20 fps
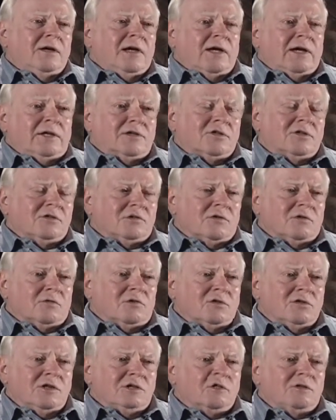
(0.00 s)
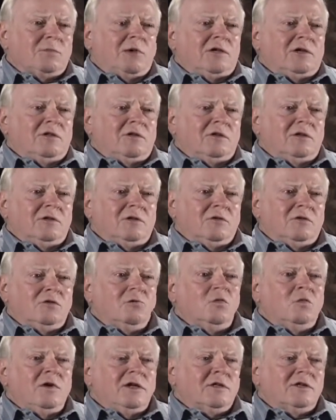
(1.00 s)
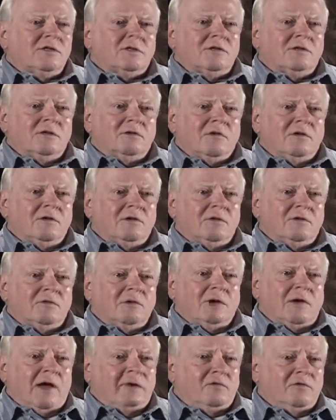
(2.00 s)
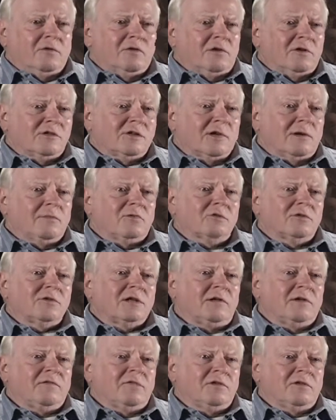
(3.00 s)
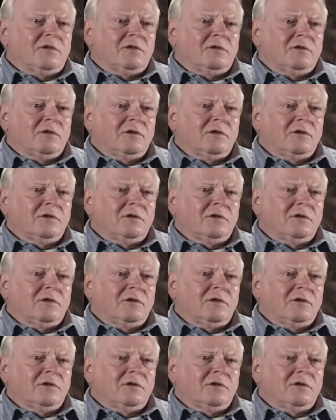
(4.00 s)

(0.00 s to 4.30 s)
And so she spent two weeks after December seventh,